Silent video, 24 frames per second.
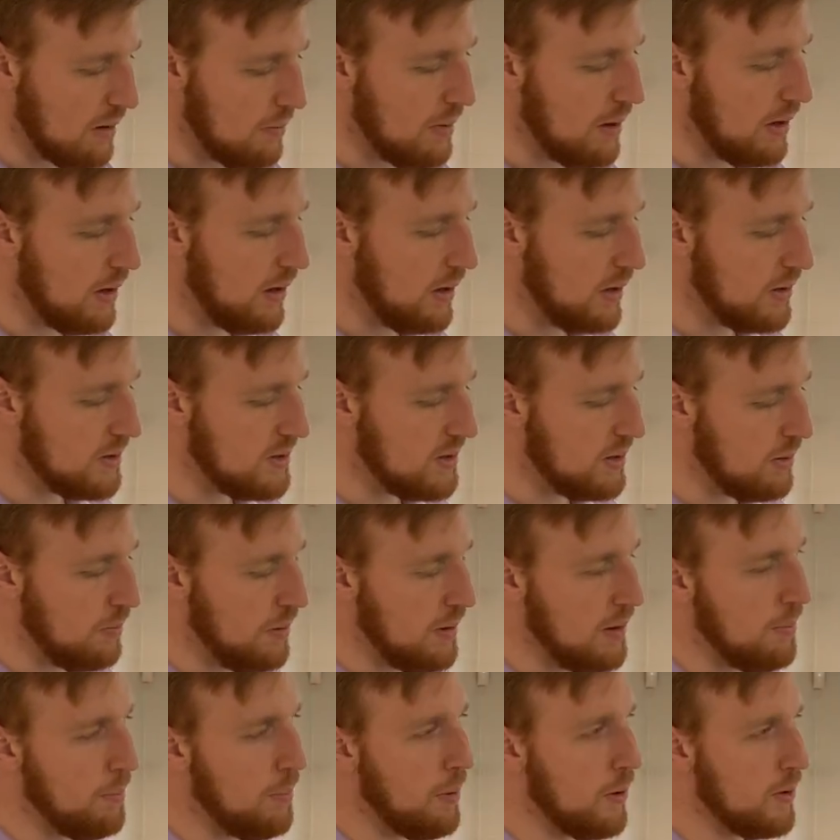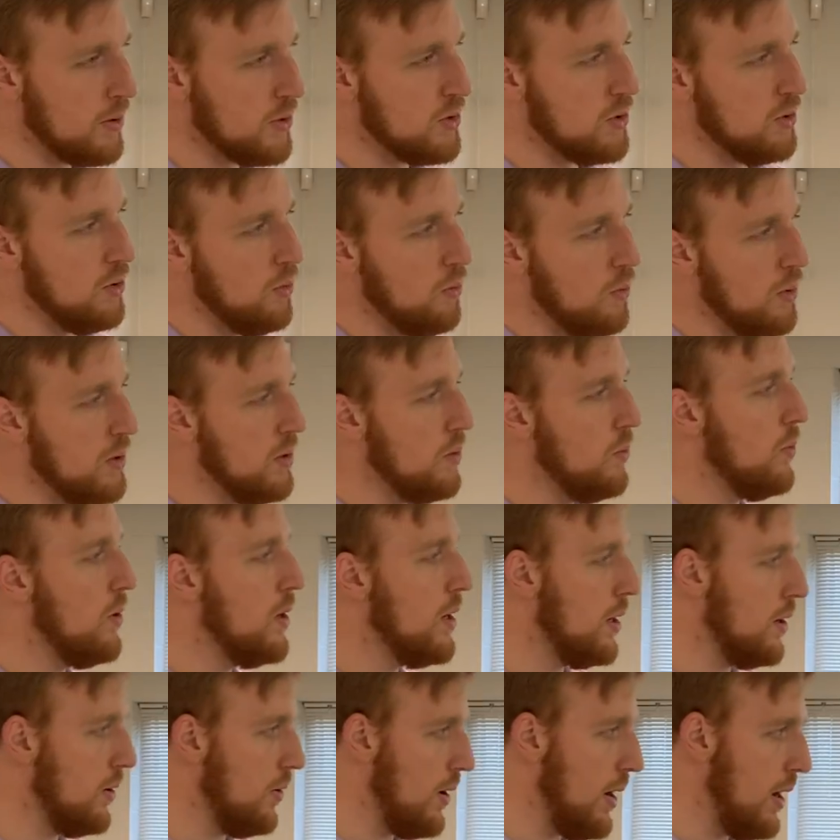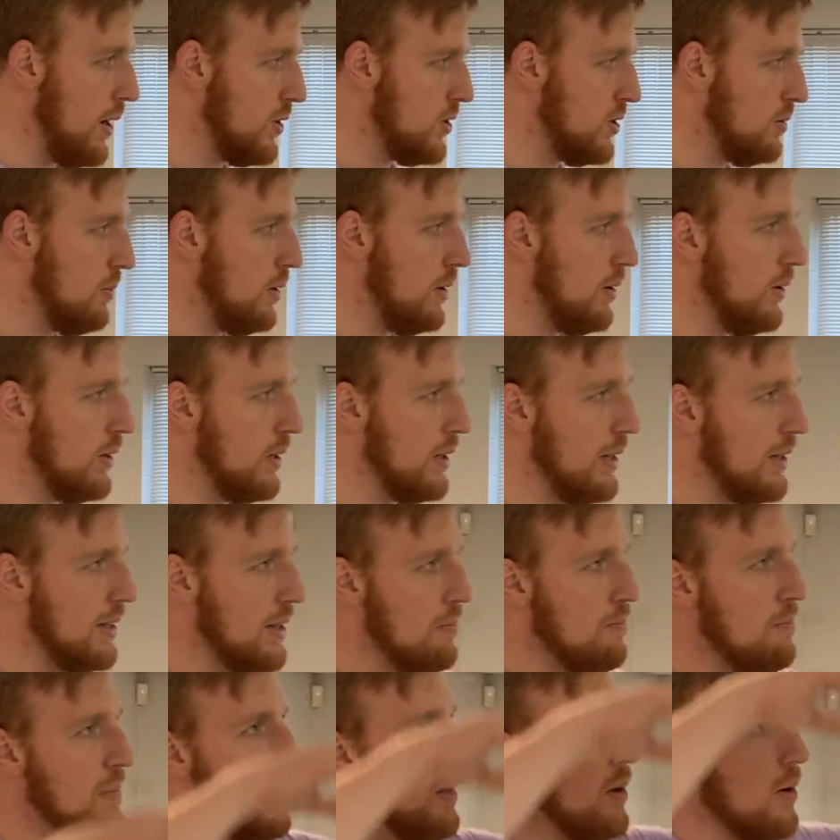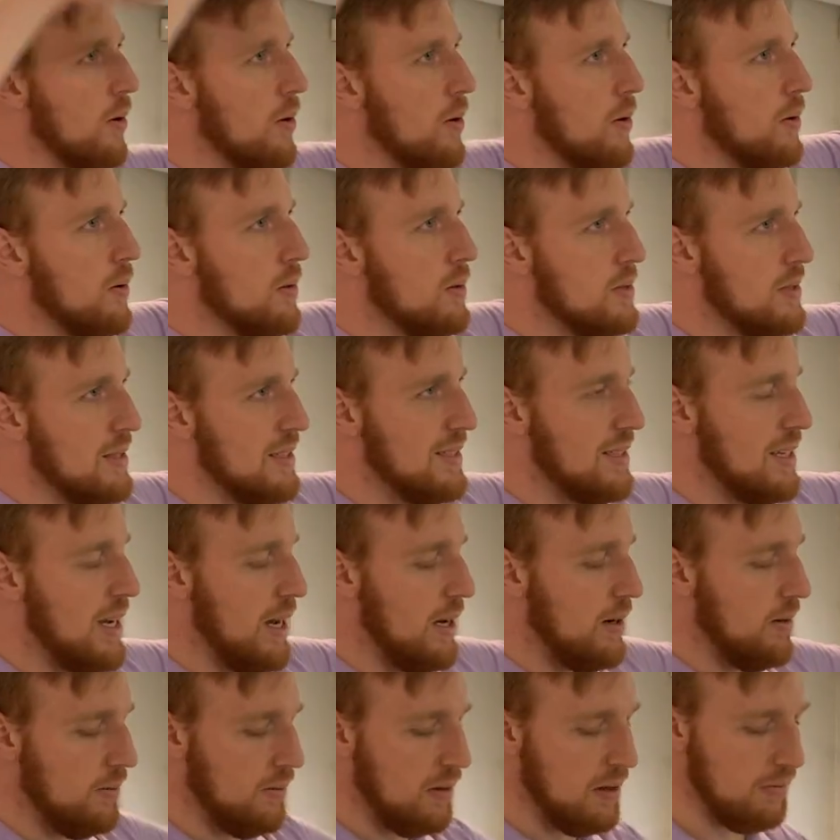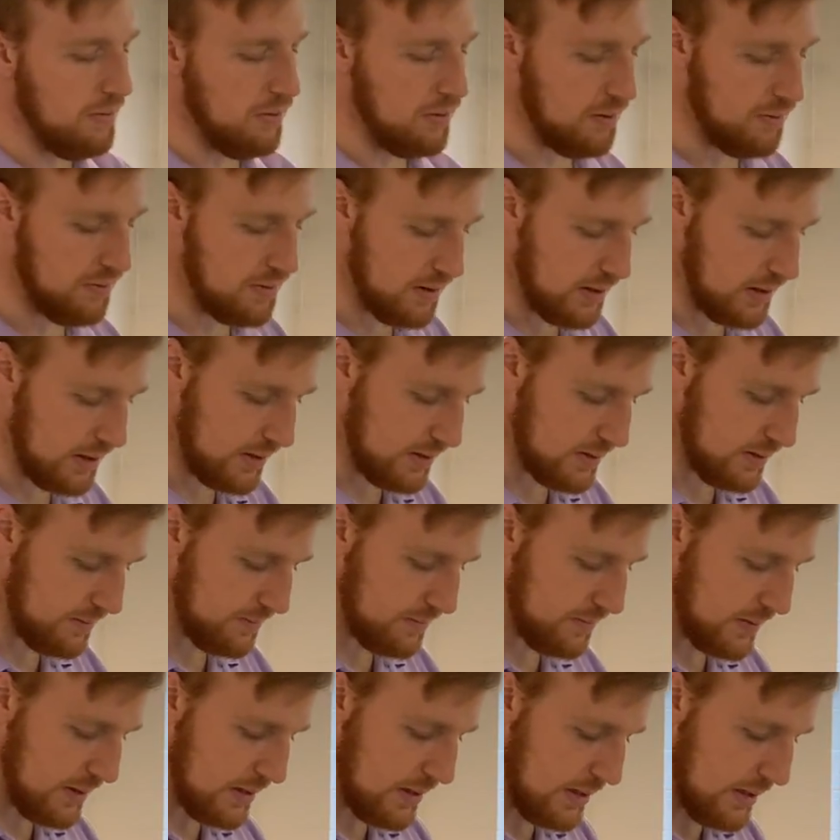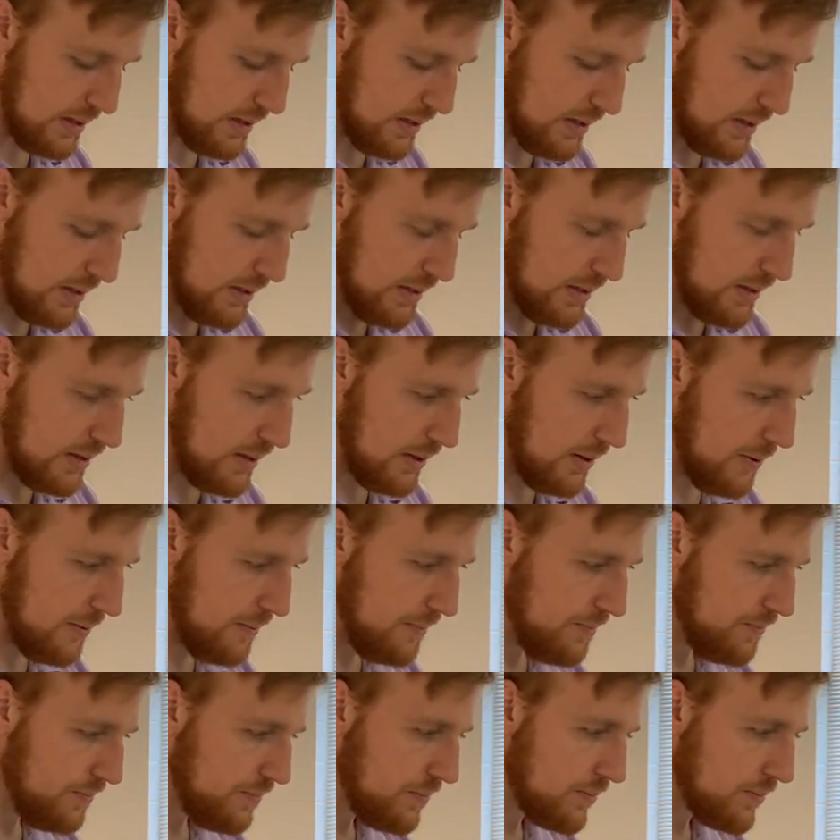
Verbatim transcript: beyond simply the personal one-to-one interaction, but looking at the bigger societal level of things. So